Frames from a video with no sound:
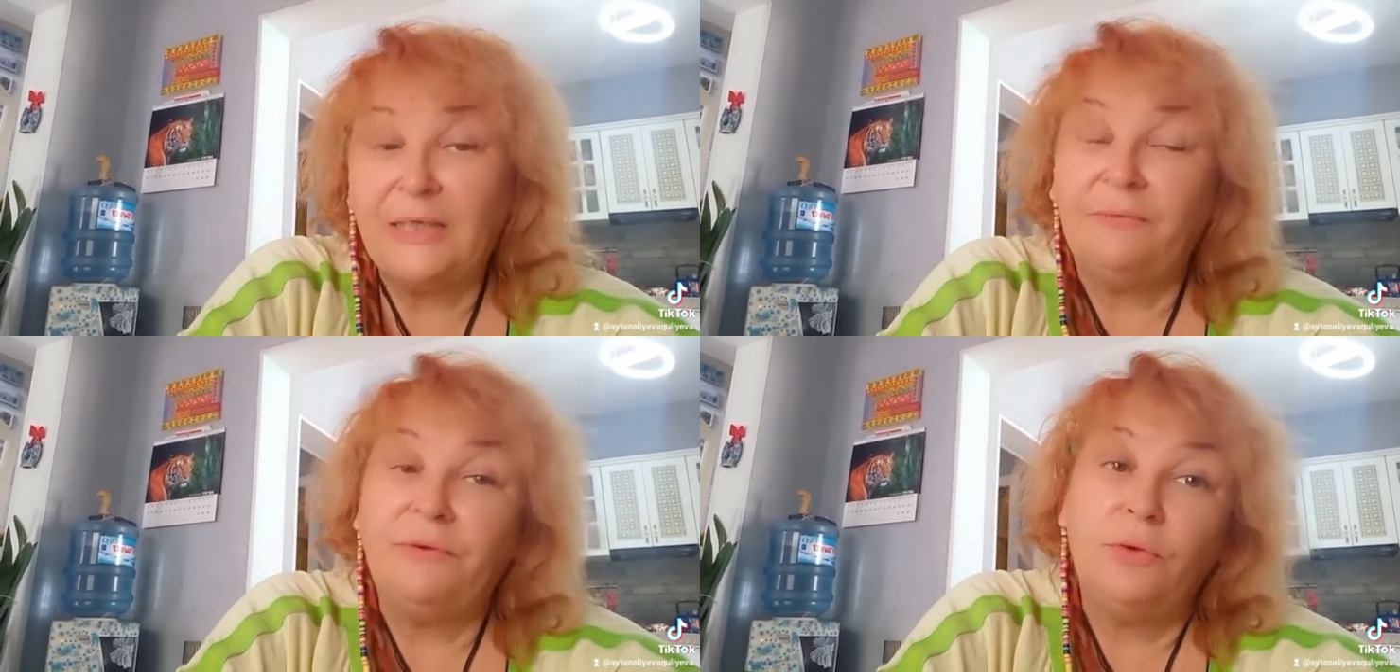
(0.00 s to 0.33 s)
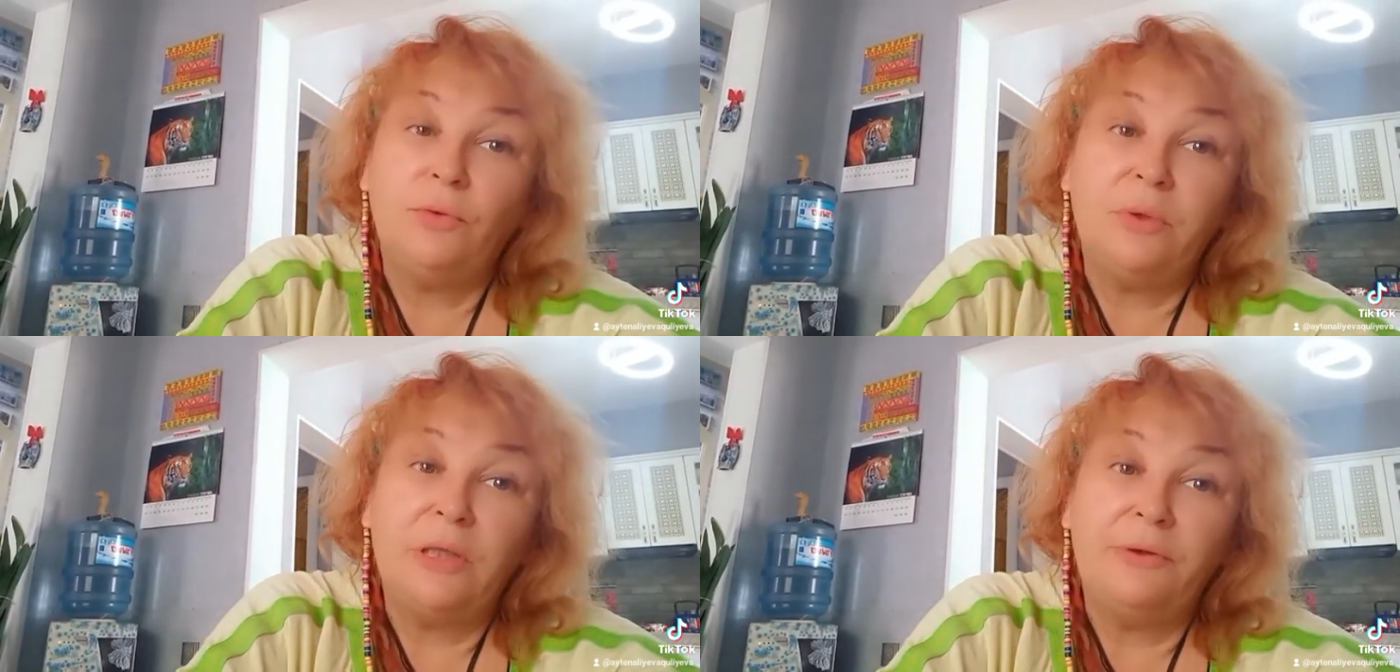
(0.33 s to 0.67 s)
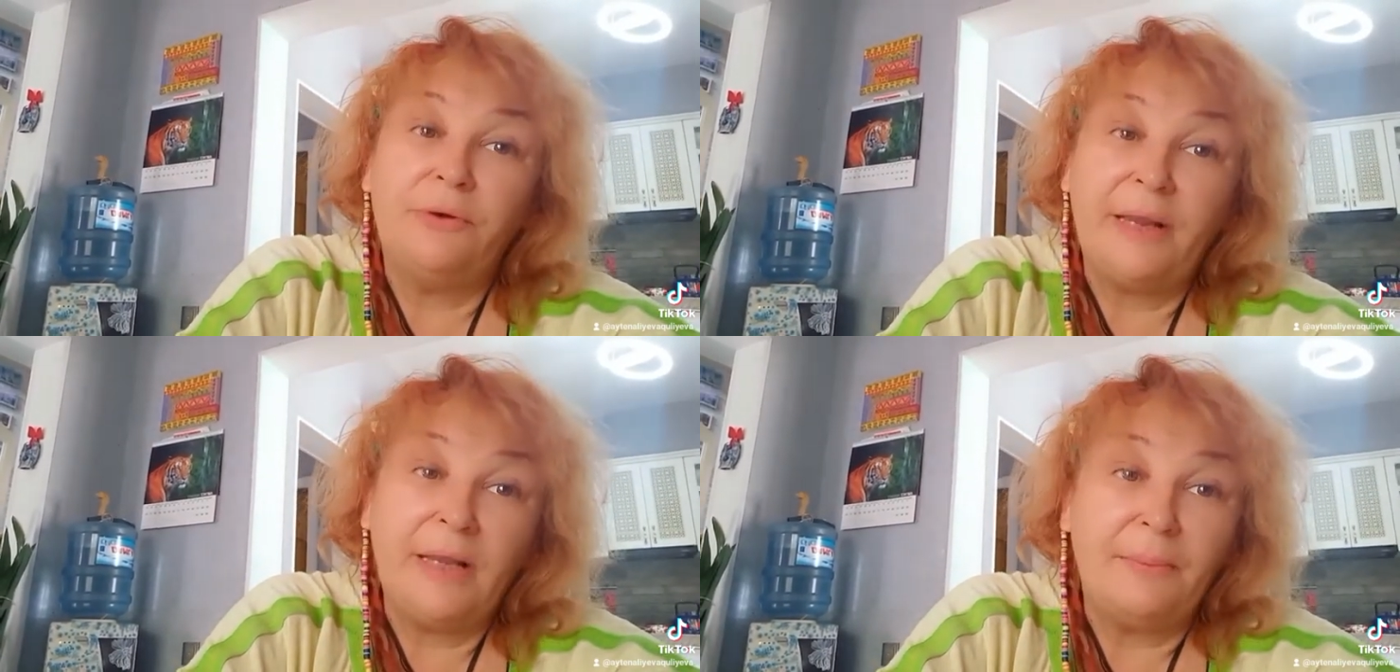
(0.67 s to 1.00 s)
if you will
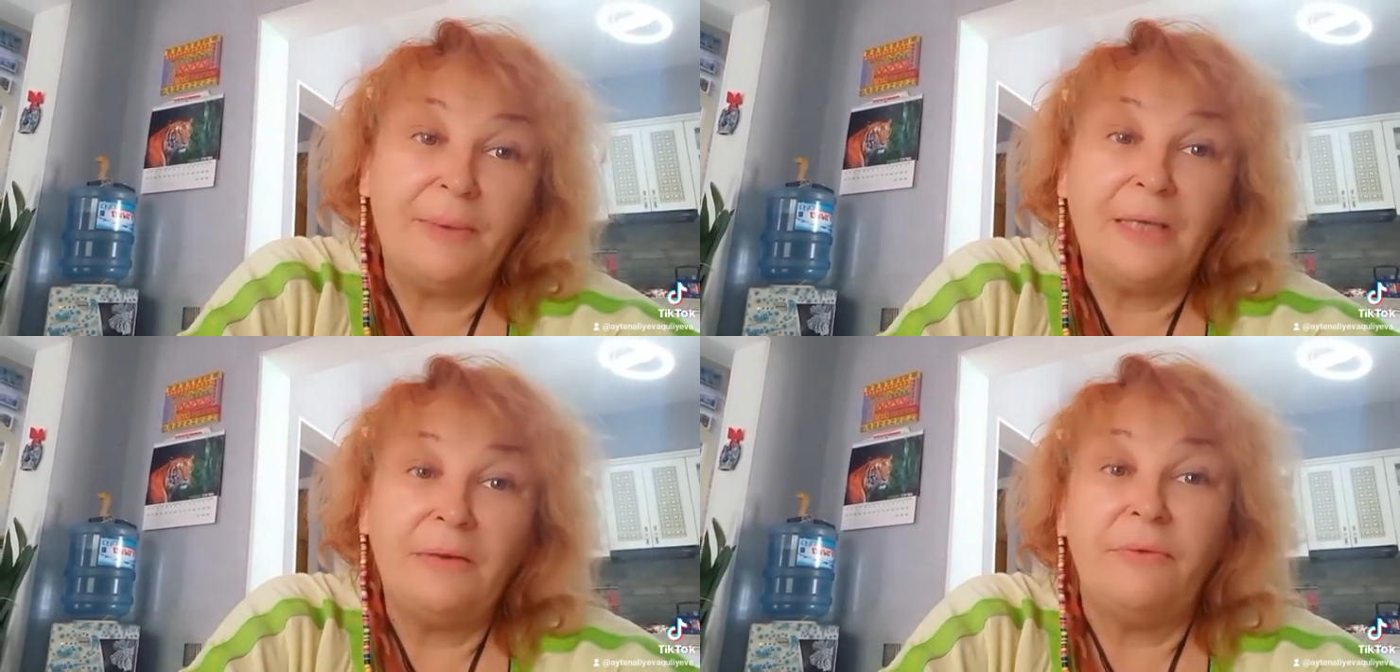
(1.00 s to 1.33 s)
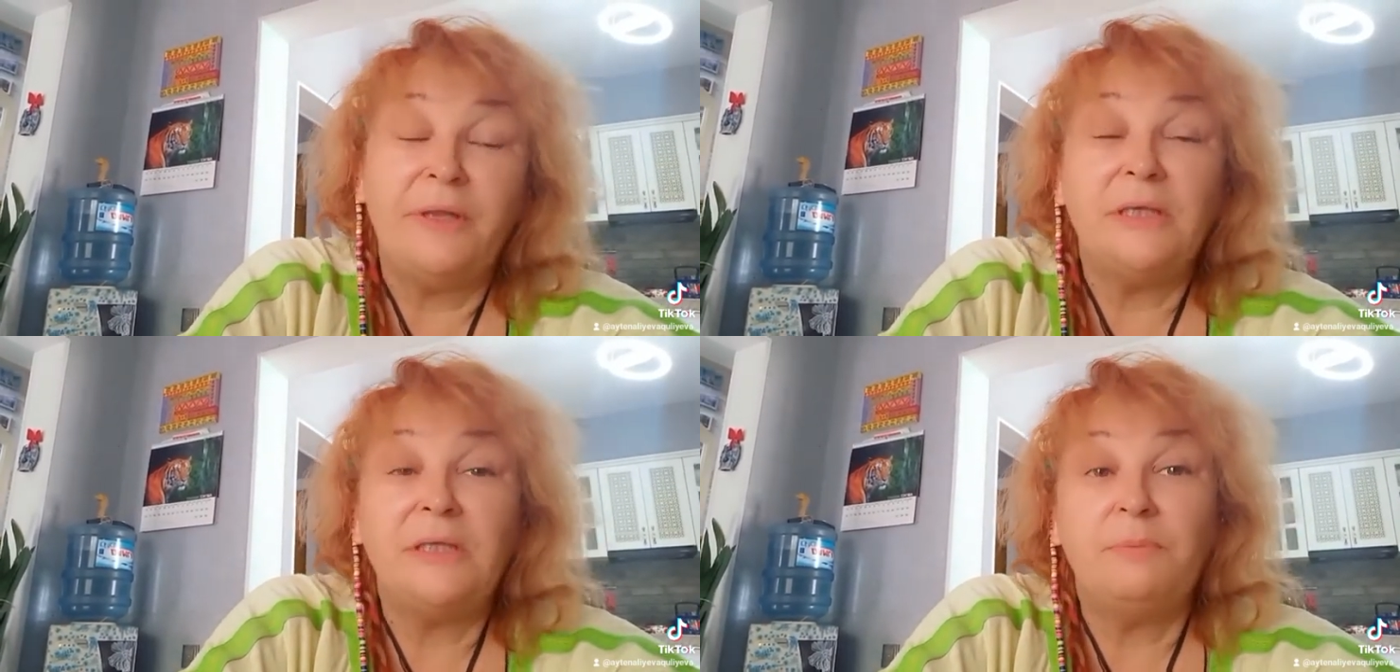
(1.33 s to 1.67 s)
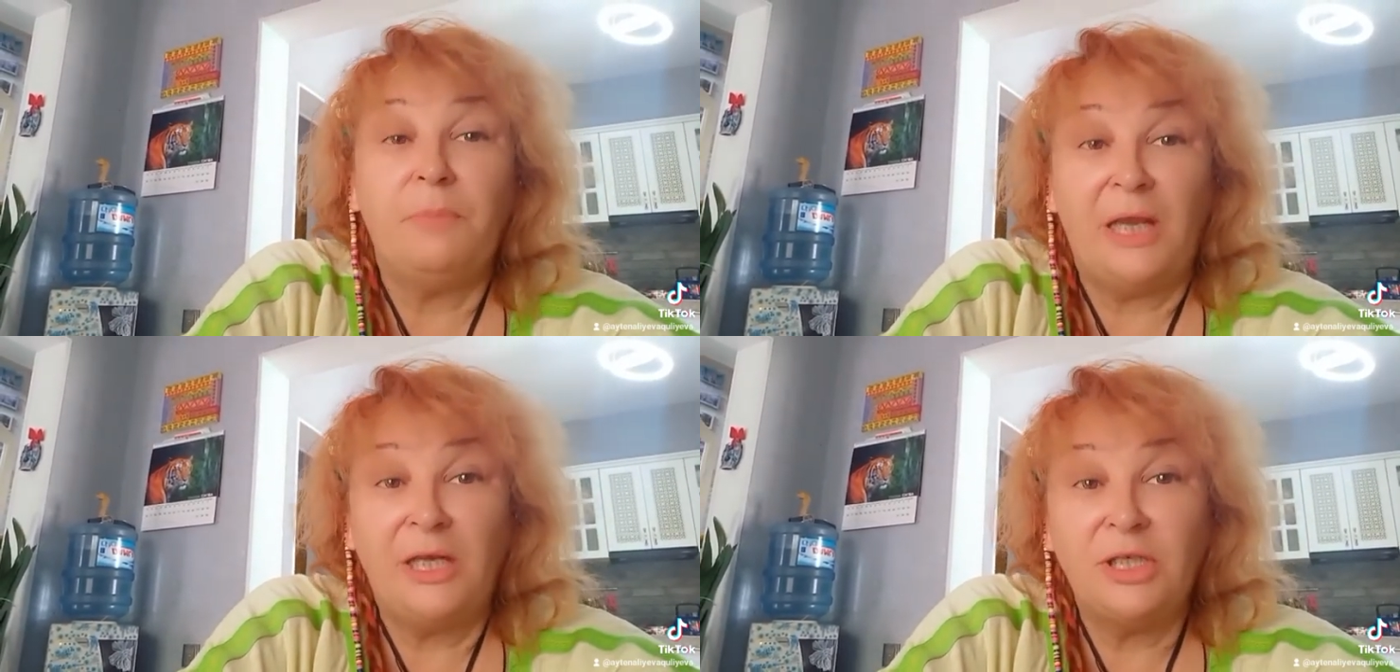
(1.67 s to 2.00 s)
recommend these
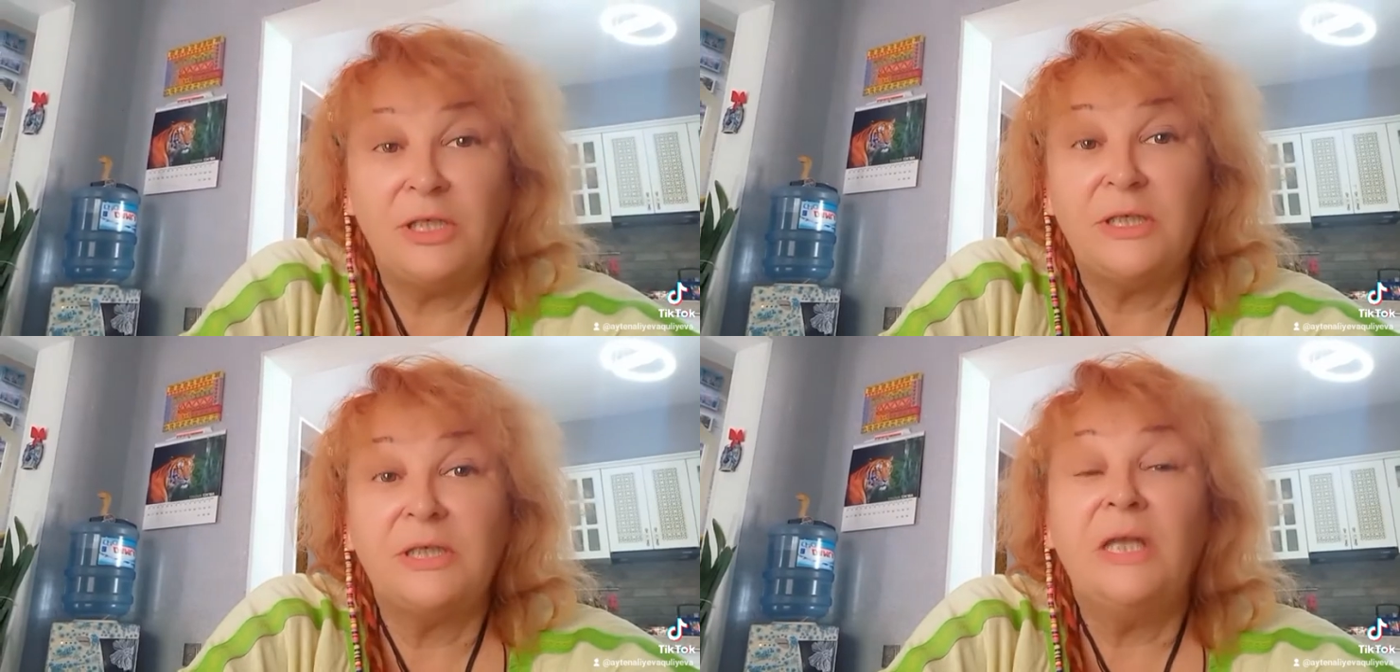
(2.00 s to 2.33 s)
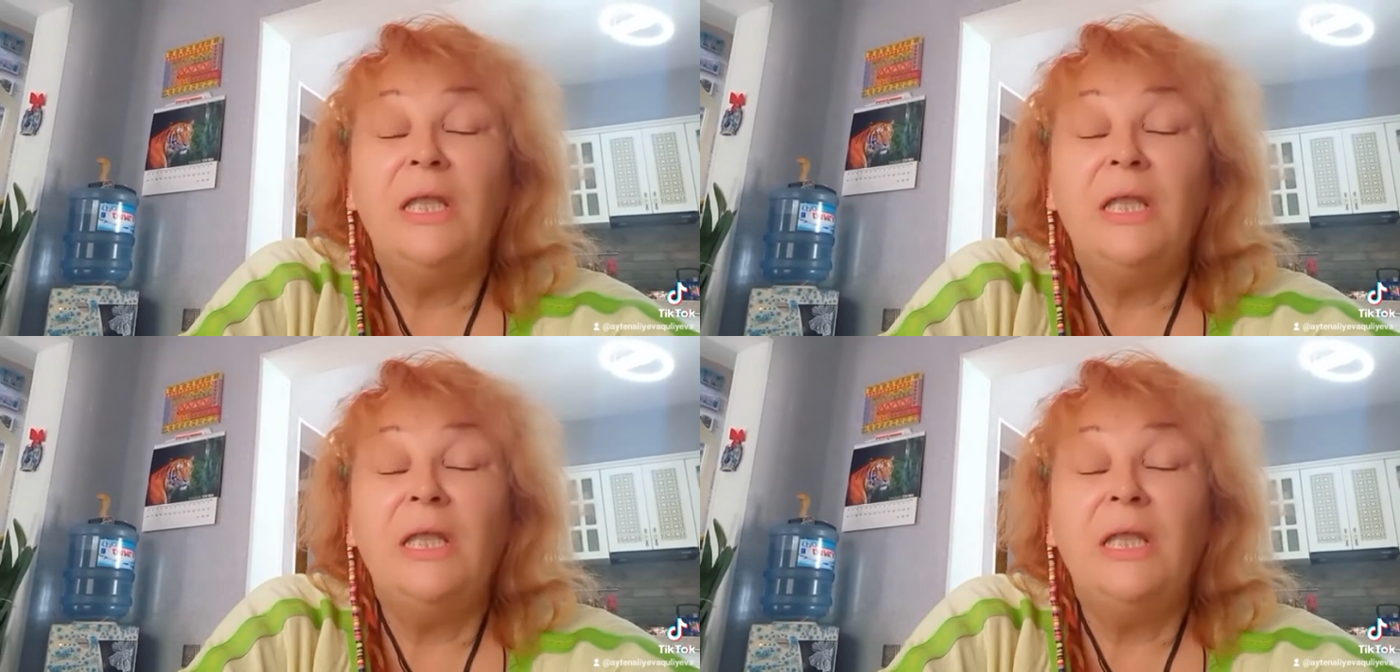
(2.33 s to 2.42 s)
pages